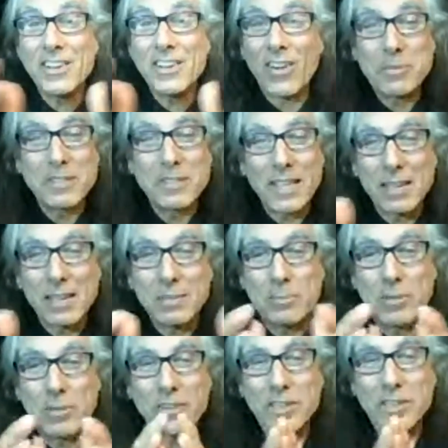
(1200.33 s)
I'm
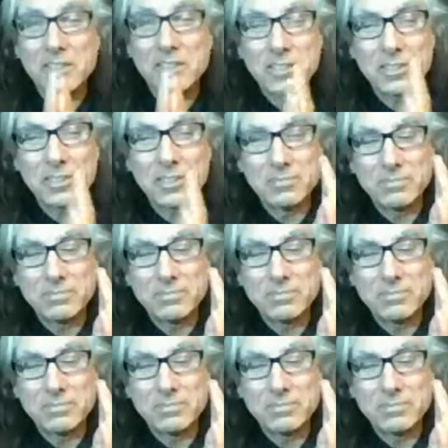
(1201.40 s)
hearing it too.